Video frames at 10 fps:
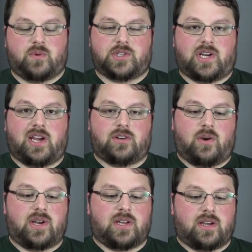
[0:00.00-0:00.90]
which I had
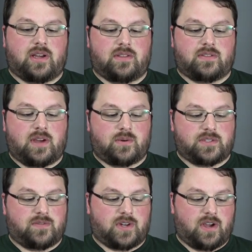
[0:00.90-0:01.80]
no idea that that
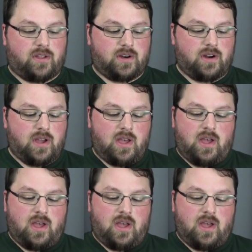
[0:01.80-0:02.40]
was even a color,